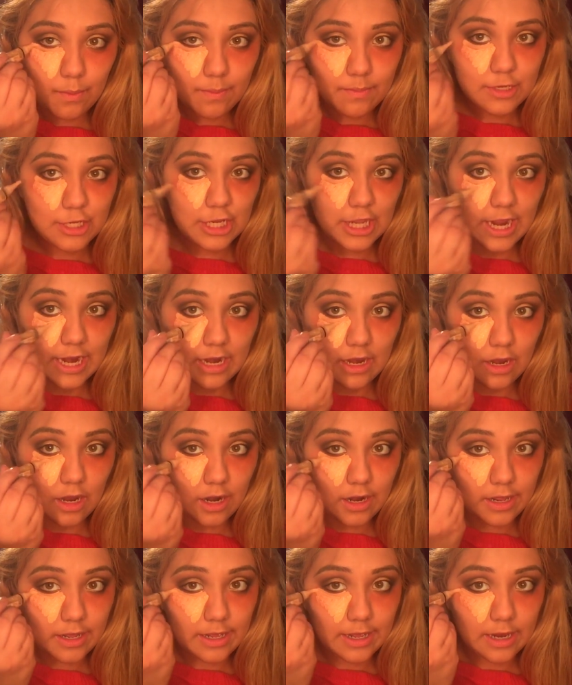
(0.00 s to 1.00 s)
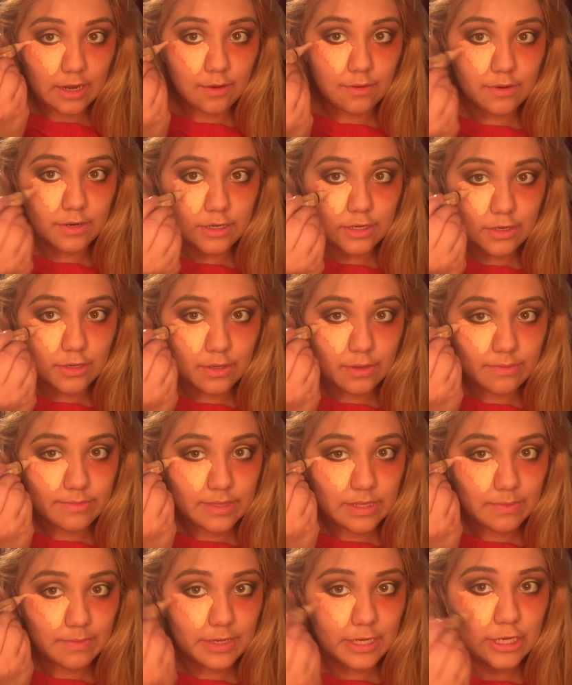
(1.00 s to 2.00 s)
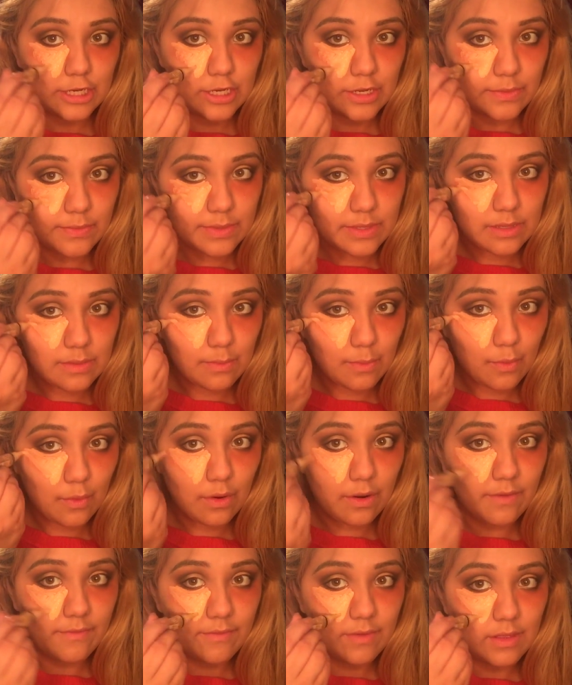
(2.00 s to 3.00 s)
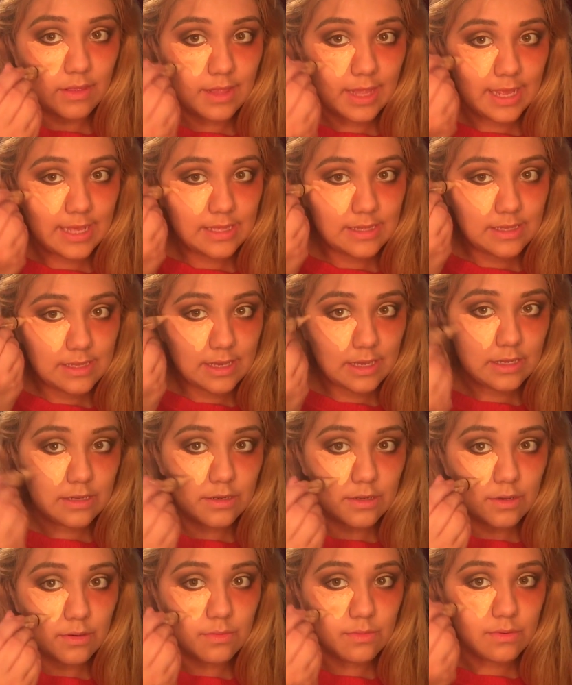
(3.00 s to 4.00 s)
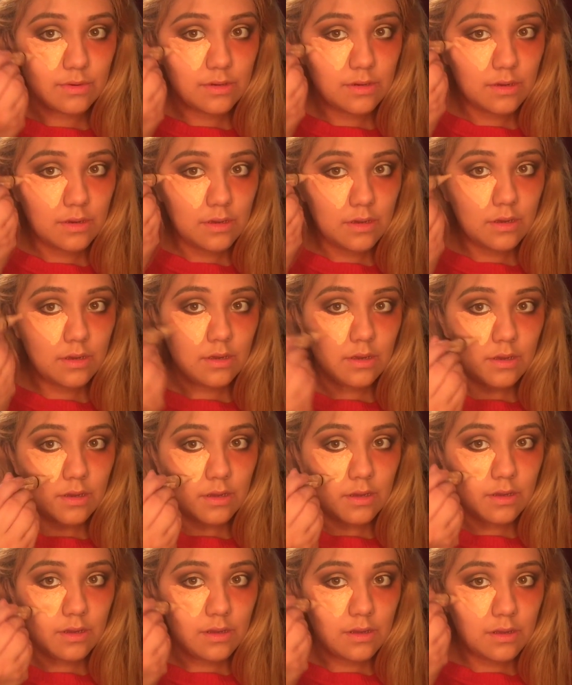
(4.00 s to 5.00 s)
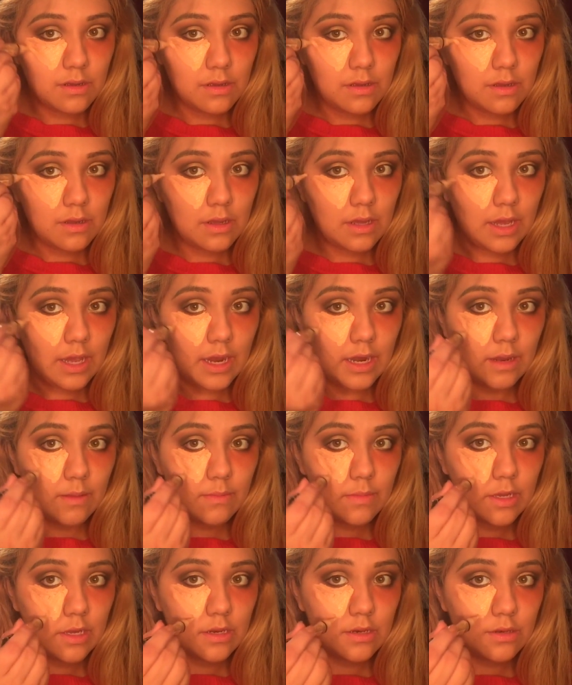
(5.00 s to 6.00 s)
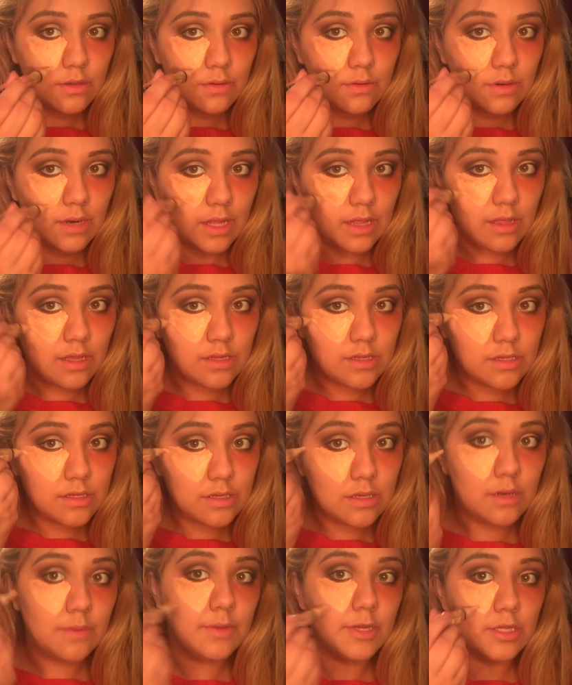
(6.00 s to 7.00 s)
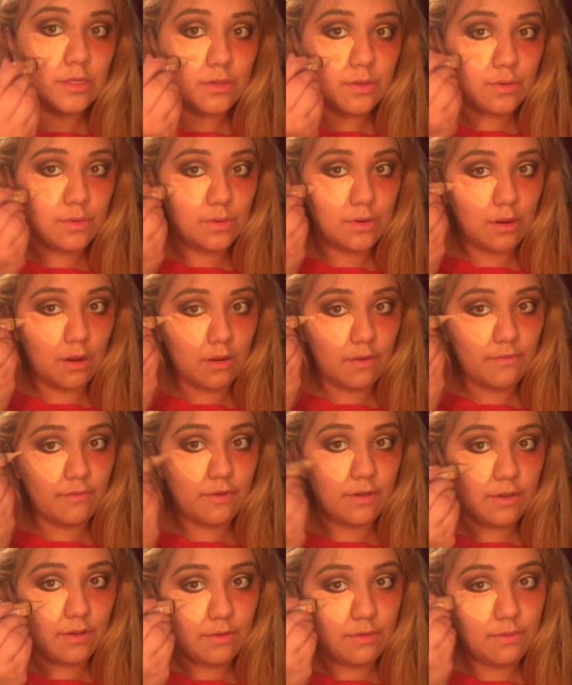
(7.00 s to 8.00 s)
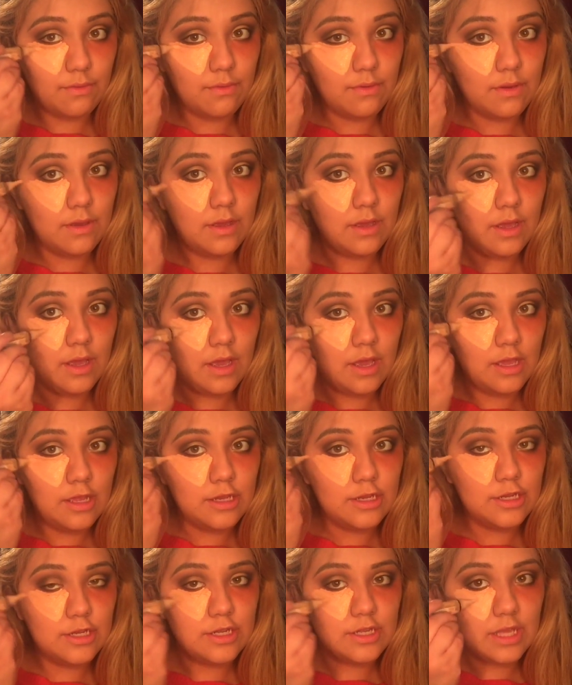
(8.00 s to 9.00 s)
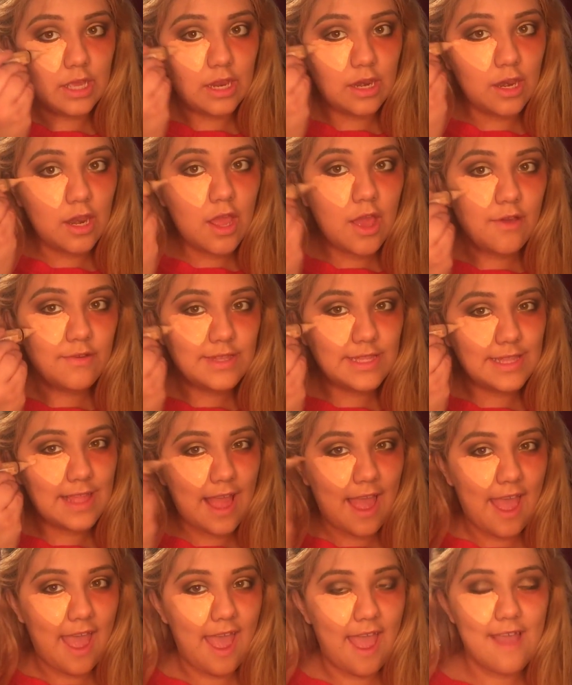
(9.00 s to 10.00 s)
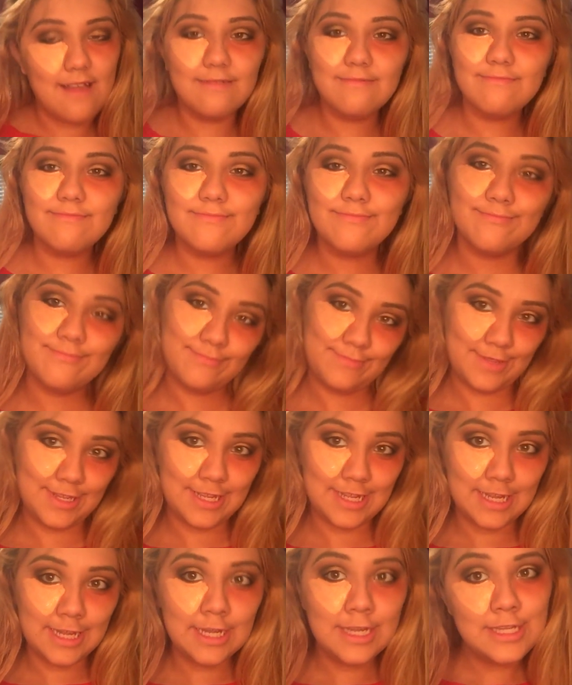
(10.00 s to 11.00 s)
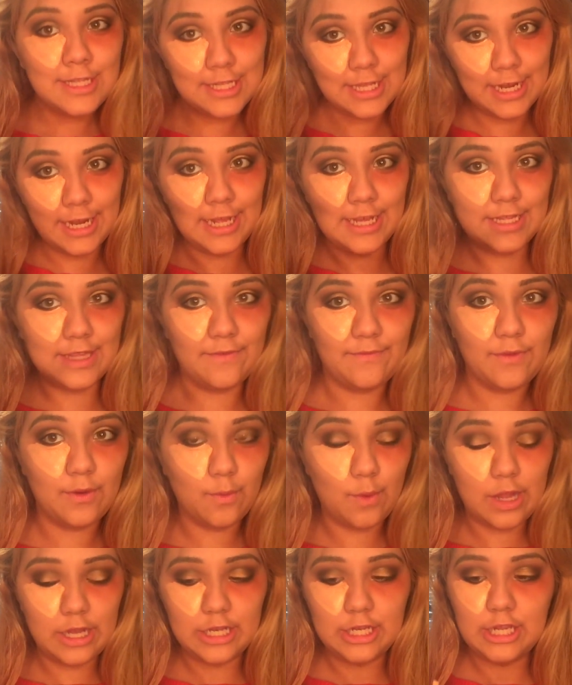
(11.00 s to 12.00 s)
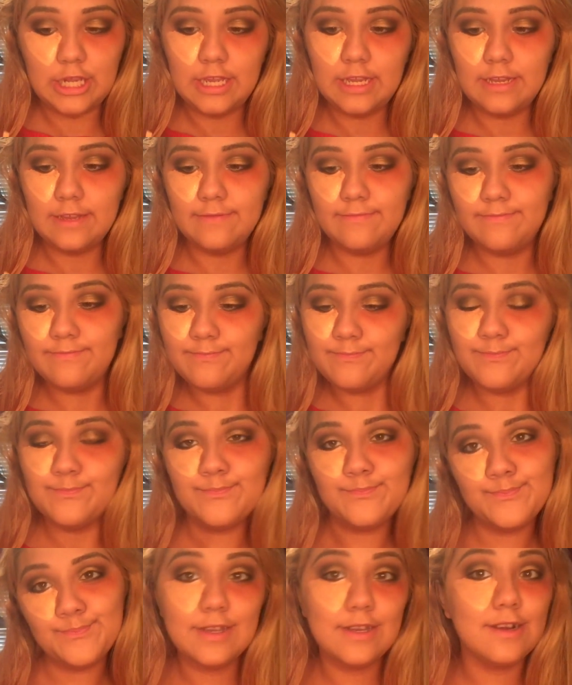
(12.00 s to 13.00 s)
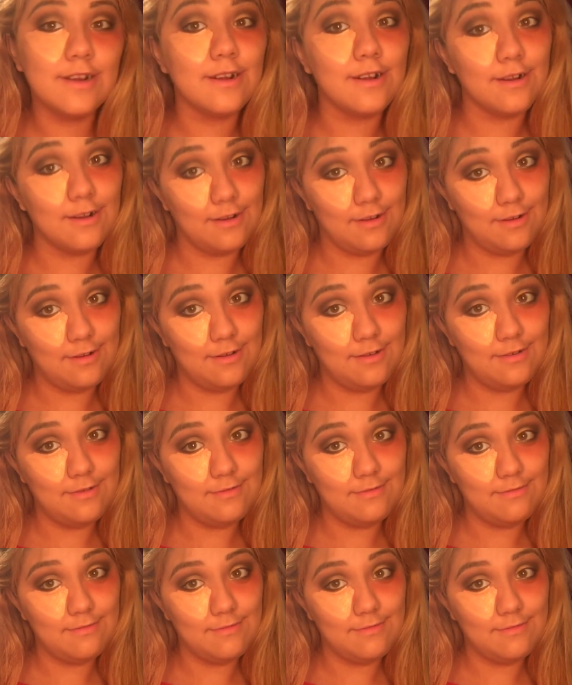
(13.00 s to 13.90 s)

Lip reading: she had a lot of yellow undertones, but she was more of a light skin tone. And I'm like, dude, I think it's gonna be too dark for you. She's like, no, it's not. Denise, if you're watching, girl.